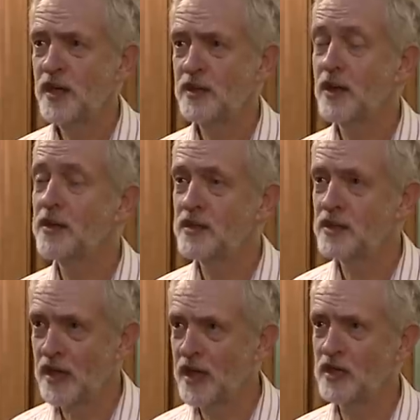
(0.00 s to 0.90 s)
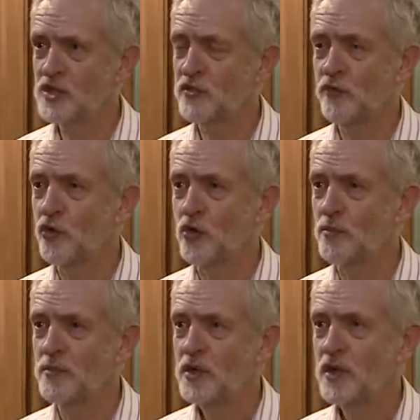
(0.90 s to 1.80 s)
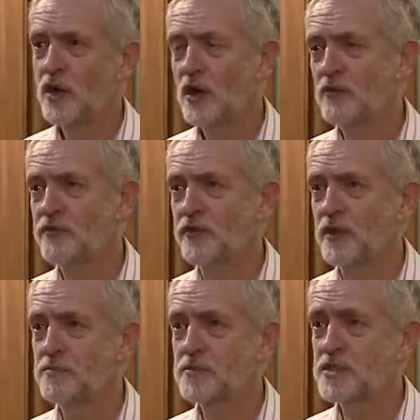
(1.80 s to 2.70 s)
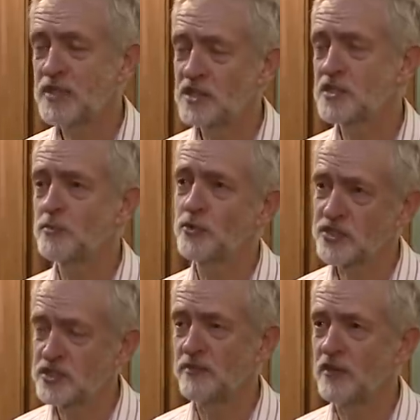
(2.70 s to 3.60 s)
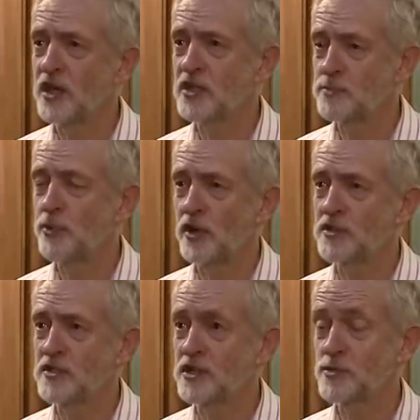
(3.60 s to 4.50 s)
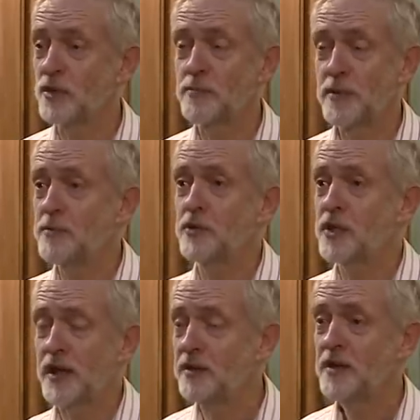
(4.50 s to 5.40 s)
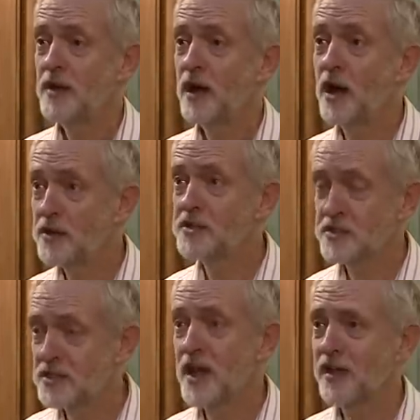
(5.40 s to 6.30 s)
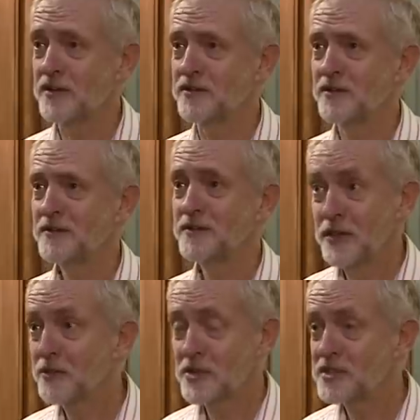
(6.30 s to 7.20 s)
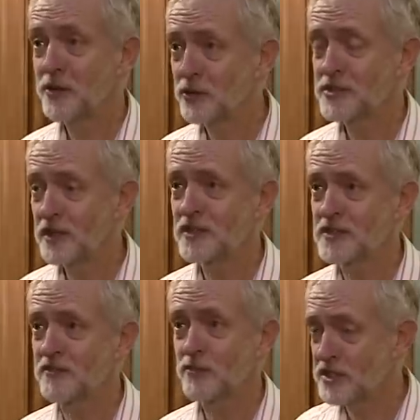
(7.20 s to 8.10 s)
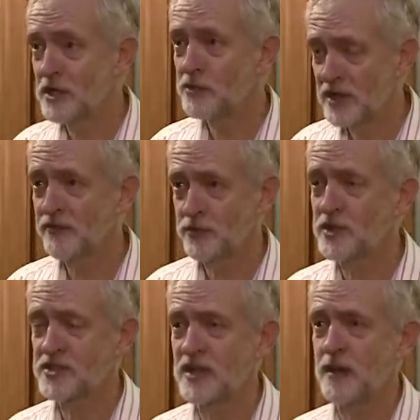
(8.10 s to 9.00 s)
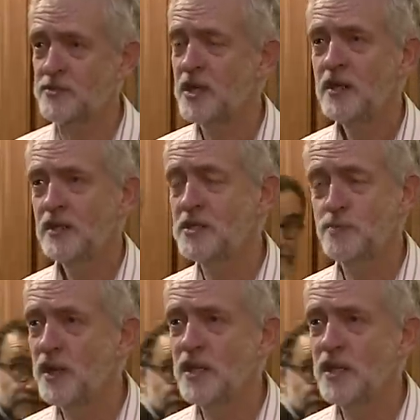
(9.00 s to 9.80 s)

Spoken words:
in an engaged form of sensible, civilised politics where people can understand that there is an alternative. We don't have to accept this